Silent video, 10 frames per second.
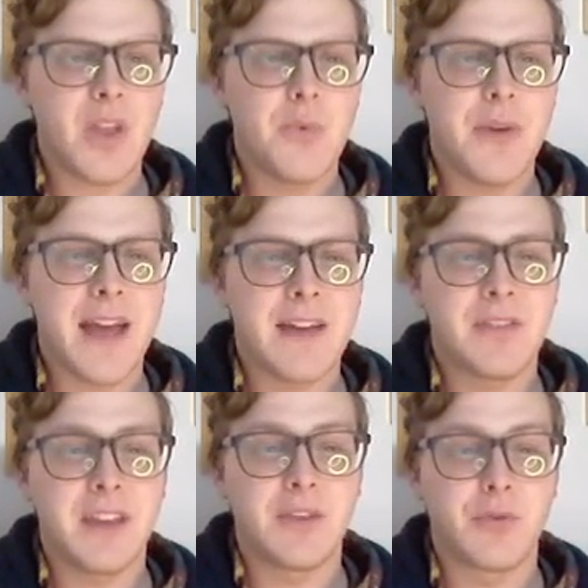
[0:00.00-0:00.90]
We have
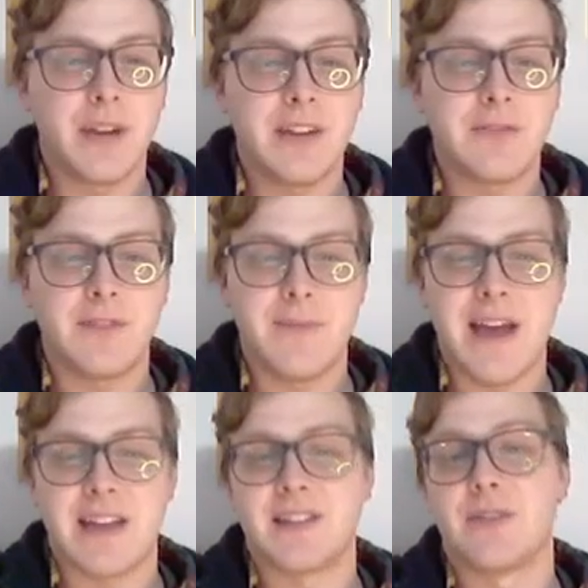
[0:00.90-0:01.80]
the Green
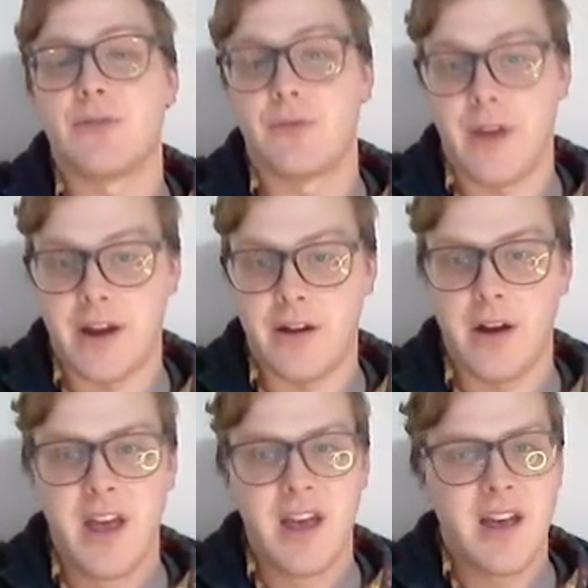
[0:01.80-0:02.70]
VMAX Secret
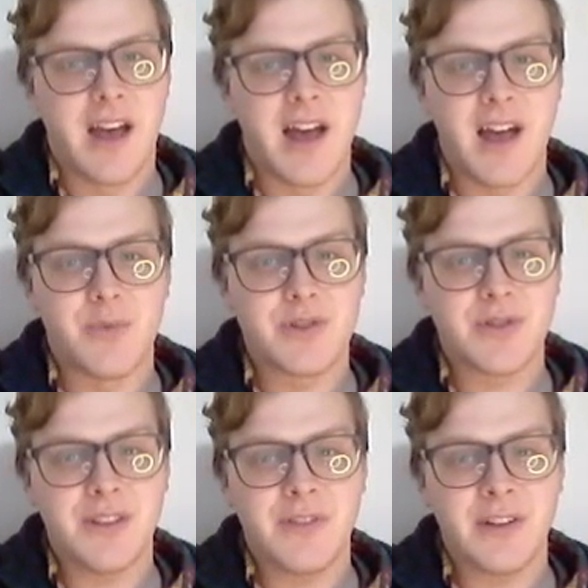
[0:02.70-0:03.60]
Rare, which
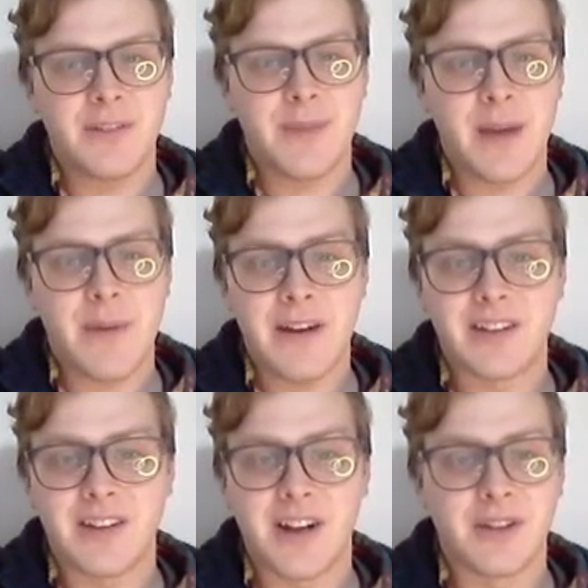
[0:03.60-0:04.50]
only fell by about
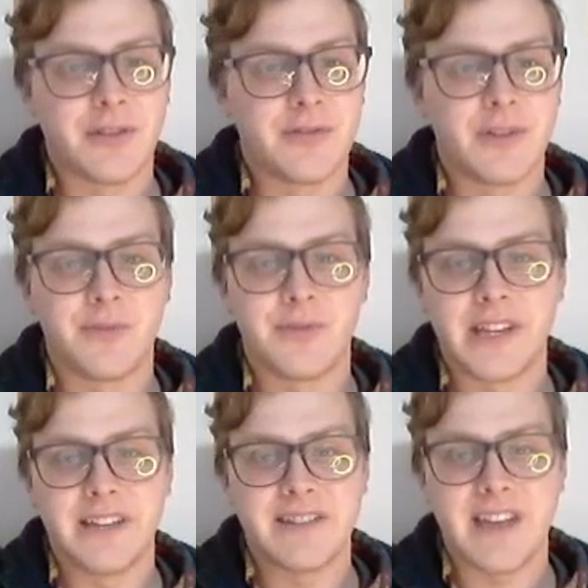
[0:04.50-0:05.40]
$1 from
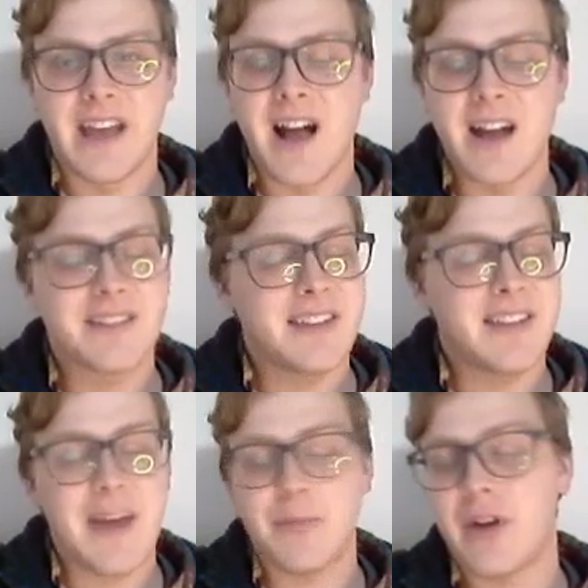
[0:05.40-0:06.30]
release day. Honestly,
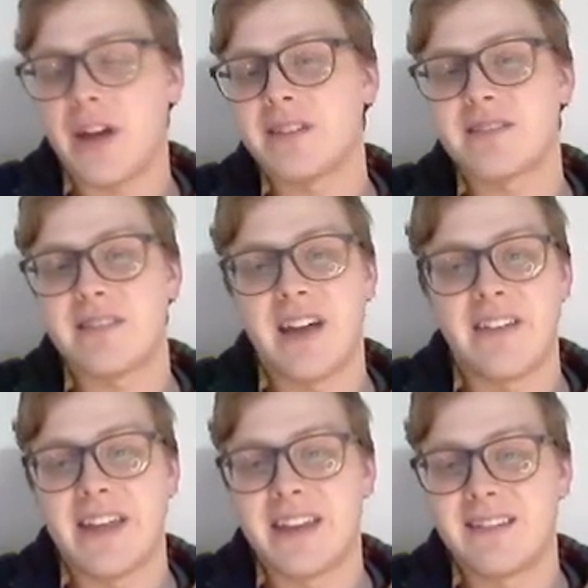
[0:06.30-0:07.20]
that price,
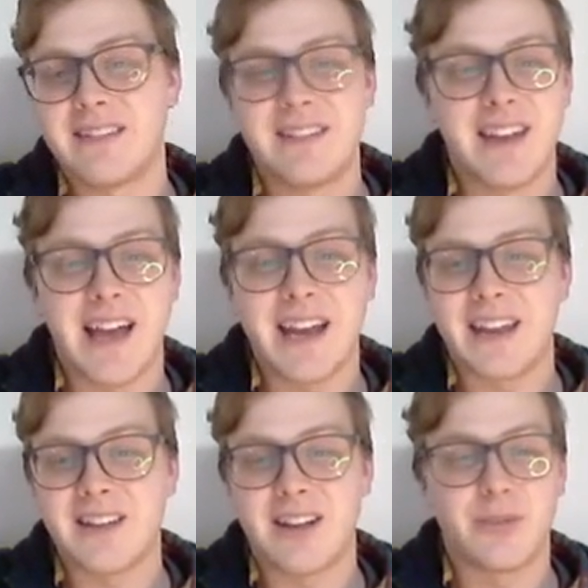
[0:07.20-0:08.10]
that
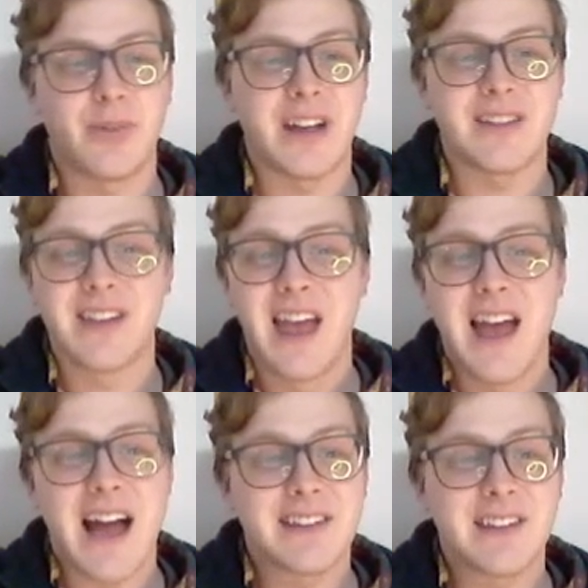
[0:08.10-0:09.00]
$8 price,
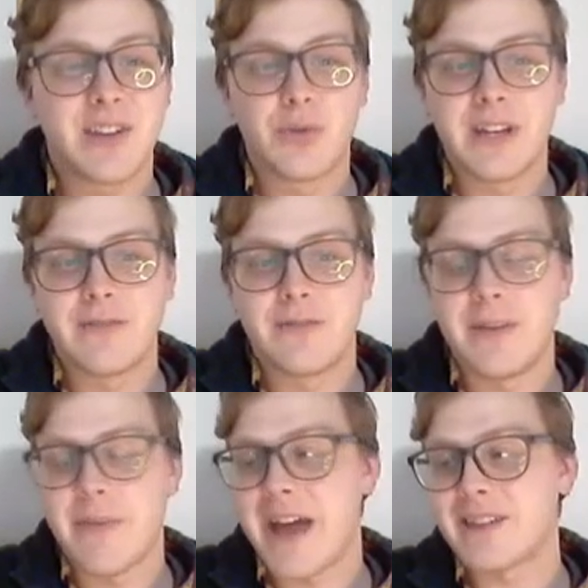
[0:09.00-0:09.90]
I see Green
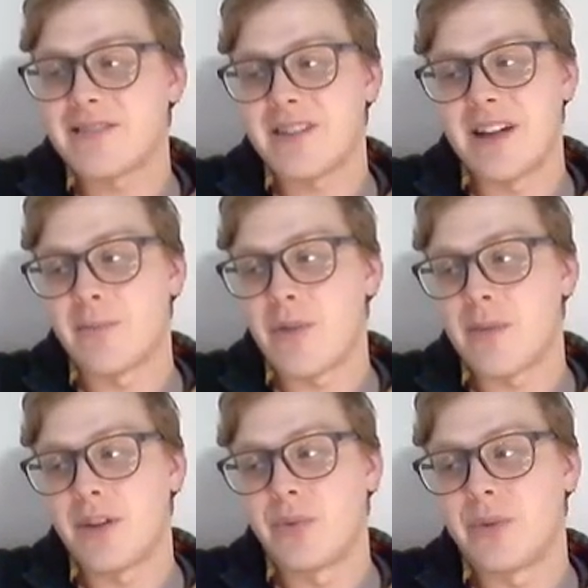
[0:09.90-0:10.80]
VMAX
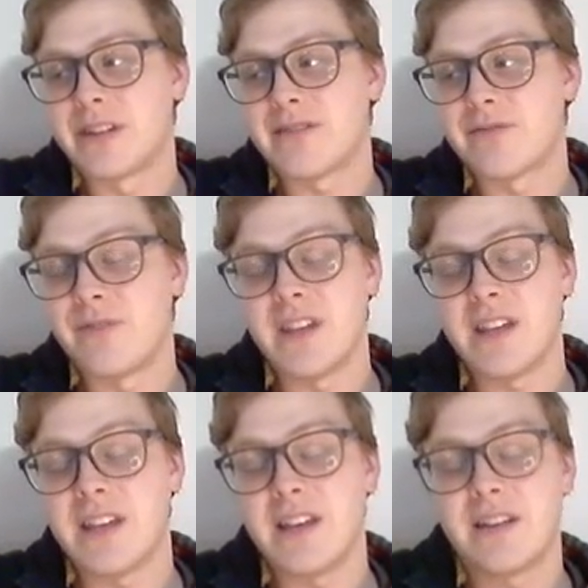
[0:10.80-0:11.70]
probably once
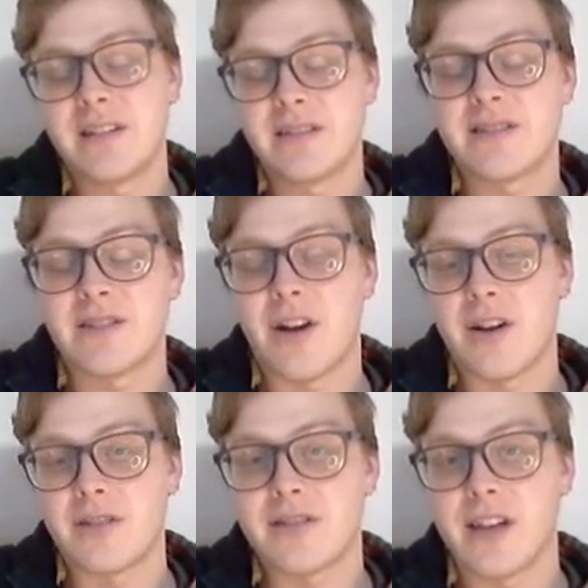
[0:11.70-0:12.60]
V
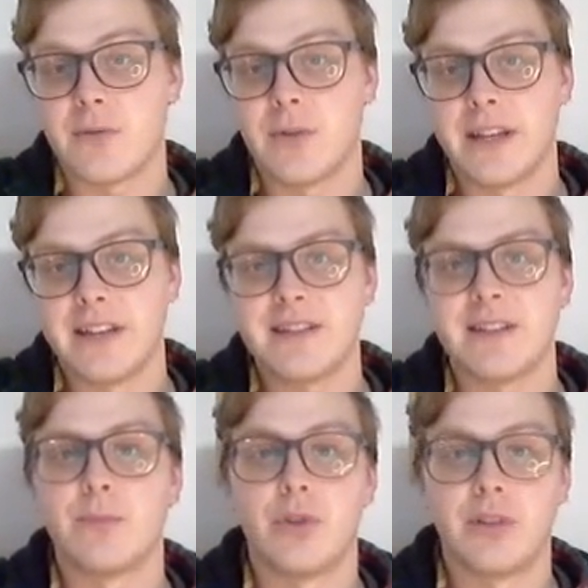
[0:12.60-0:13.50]
Stars get released
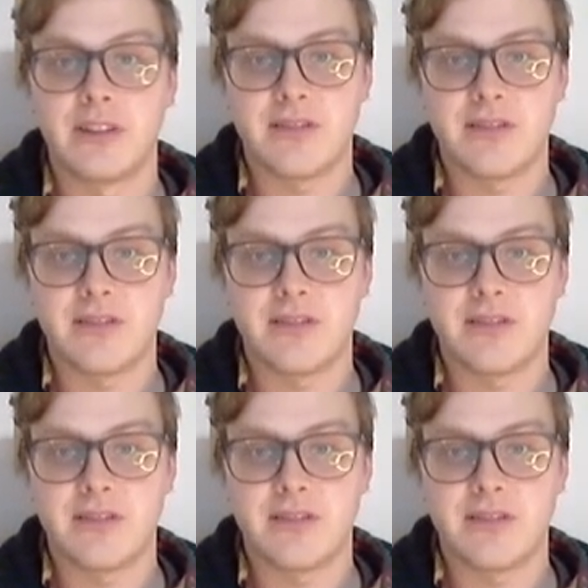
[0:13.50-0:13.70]
and Brilliant